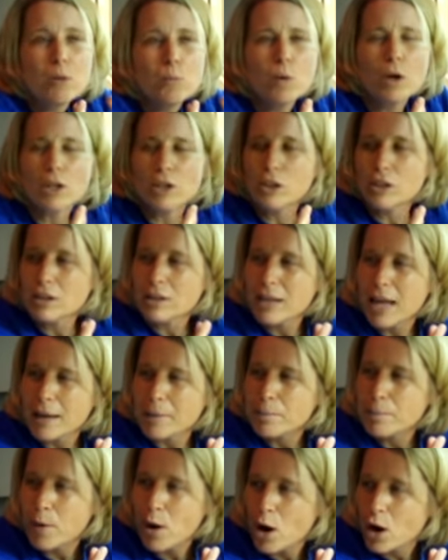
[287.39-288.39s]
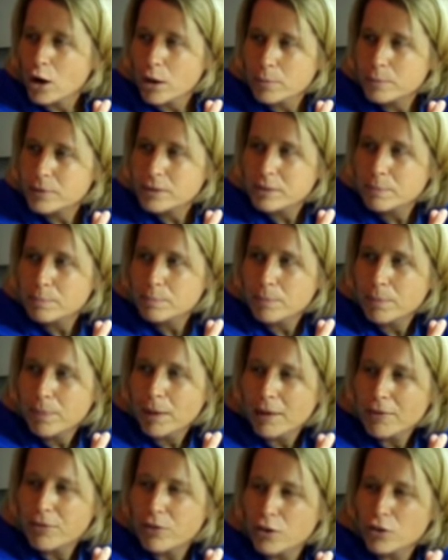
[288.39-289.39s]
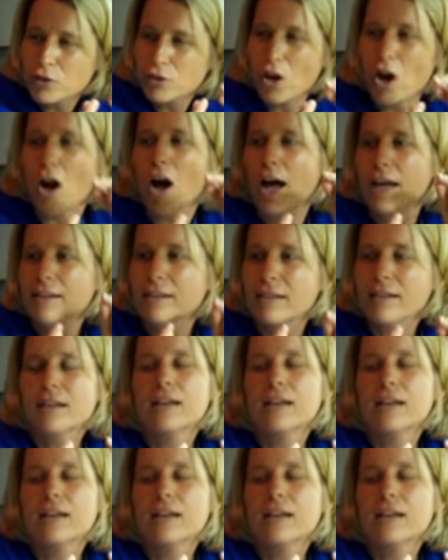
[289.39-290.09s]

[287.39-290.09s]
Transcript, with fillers: what look like barbs, but they're not,